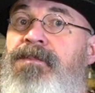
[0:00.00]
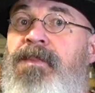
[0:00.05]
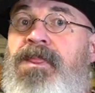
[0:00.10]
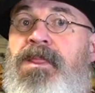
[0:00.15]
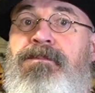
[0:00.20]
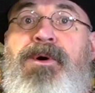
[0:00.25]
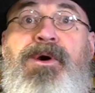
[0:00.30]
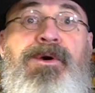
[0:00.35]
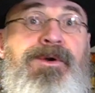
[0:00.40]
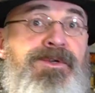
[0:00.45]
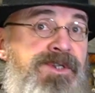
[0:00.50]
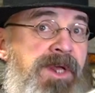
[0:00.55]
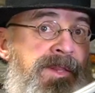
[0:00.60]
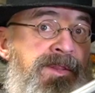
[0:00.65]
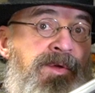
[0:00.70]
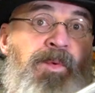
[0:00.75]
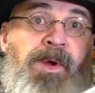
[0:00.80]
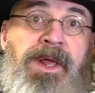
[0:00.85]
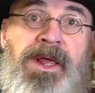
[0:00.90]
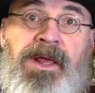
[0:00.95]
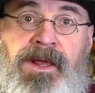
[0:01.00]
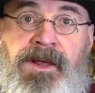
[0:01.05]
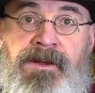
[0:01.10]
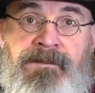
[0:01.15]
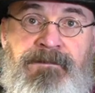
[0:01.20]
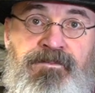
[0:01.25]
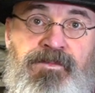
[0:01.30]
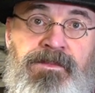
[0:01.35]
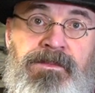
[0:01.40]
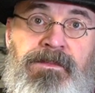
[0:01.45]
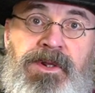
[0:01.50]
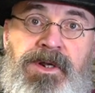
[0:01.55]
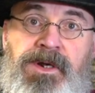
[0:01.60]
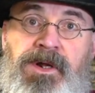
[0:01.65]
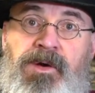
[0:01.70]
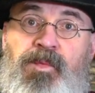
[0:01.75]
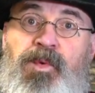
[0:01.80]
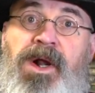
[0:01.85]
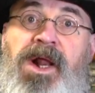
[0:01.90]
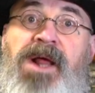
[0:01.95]
birds on the wing, you
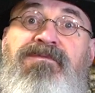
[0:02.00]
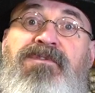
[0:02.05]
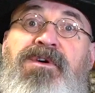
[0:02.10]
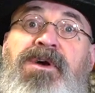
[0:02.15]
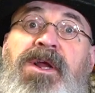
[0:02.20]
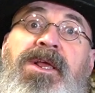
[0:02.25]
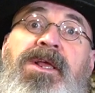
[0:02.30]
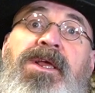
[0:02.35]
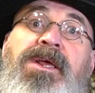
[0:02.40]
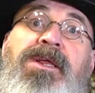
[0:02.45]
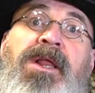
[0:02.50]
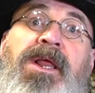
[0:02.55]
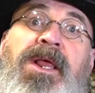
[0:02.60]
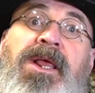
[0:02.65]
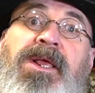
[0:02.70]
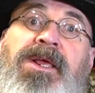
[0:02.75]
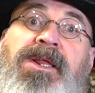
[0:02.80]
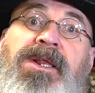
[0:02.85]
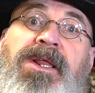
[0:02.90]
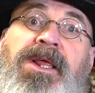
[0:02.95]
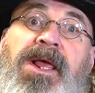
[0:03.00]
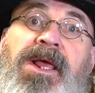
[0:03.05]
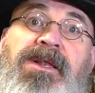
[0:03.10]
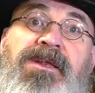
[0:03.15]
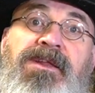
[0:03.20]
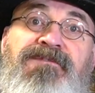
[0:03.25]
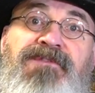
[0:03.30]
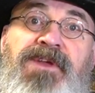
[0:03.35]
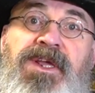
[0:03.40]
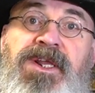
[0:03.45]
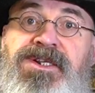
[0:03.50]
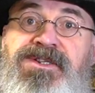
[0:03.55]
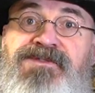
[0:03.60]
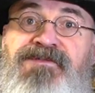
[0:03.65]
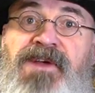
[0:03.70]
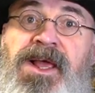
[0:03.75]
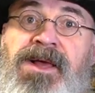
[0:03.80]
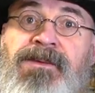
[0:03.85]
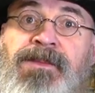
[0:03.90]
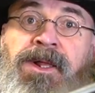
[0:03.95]
know, whatever he could get to feed his
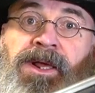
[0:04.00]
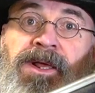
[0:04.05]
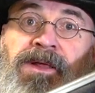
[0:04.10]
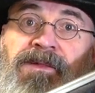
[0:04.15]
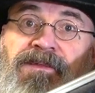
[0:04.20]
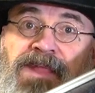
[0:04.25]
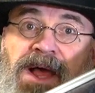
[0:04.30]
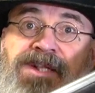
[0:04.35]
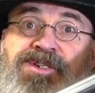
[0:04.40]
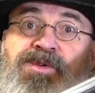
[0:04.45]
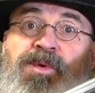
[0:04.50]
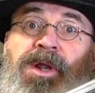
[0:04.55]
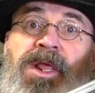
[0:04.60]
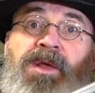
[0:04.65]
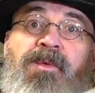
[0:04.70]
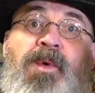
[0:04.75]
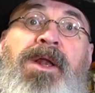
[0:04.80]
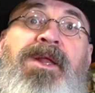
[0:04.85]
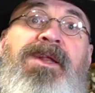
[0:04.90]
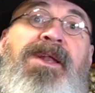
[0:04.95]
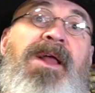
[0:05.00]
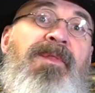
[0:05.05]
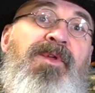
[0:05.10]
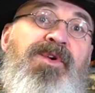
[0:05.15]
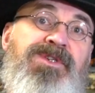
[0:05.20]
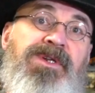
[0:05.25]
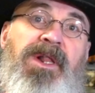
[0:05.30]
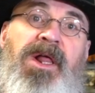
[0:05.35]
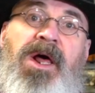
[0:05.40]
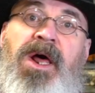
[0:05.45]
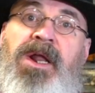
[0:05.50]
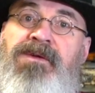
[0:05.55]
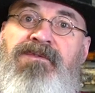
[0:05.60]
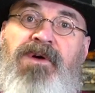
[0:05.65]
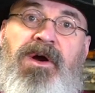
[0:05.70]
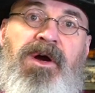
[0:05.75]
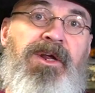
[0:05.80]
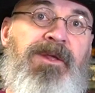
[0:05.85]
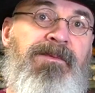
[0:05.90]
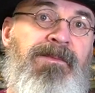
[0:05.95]
family, that's what he wanted. Now there's a lot of
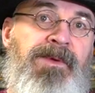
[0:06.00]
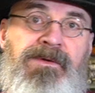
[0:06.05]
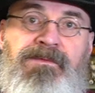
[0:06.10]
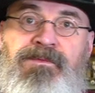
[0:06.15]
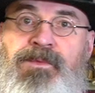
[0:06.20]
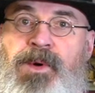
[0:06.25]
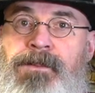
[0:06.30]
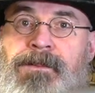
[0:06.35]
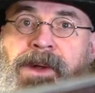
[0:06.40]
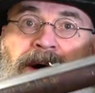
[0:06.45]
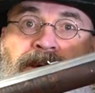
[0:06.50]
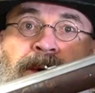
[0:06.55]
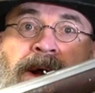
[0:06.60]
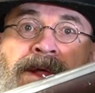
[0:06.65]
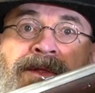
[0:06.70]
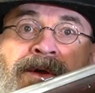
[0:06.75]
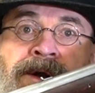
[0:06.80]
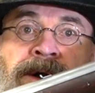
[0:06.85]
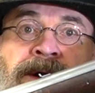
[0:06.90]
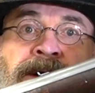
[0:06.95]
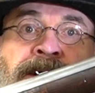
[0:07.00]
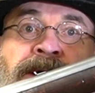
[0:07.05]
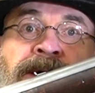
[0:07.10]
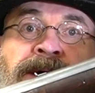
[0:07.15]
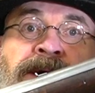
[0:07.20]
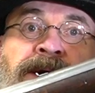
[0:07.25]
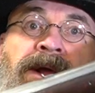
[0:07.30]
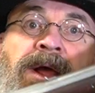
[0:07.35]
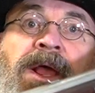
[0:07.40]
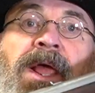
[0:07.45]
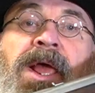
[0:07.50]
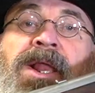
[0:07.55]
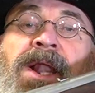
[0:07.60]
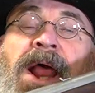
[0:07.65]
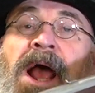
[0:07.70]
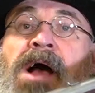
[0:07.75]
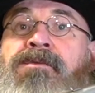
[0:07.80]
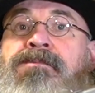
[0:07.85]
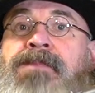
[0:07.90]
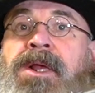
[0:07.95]
argument about whether and
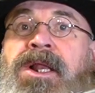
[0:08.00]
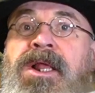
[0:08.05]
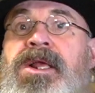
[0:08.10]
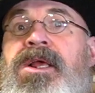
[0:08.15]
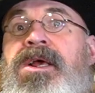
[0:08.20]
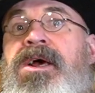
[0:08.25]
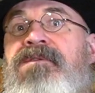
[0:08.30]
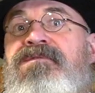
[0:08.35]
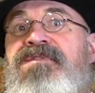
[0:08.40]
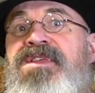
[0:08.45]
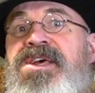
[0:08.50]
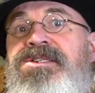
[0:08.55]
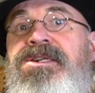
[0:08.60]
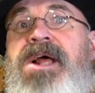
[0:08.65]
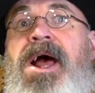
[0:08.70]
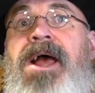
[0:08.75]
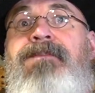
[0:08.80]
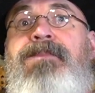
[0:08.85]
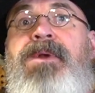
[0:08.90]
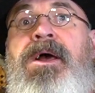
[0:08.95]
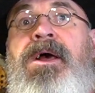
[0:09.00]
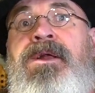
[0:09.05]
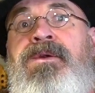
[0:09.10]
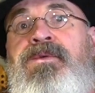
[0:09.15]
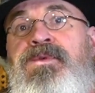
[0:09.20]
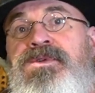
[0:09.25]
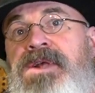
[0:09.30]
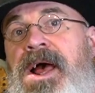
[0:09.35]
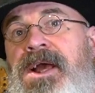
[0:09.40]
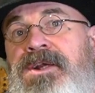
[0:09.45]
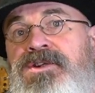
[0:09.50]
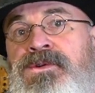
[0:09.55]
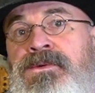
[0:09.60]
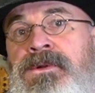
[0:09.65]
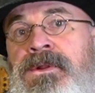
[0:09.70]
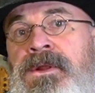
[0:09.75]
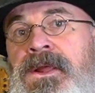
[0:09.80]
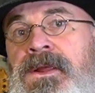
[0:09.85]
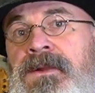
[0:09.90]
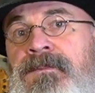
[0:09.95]
how many of this type gun was
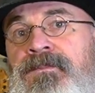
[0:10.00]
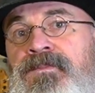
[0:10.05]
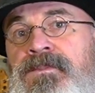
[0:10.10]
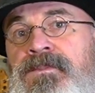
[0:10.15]
actually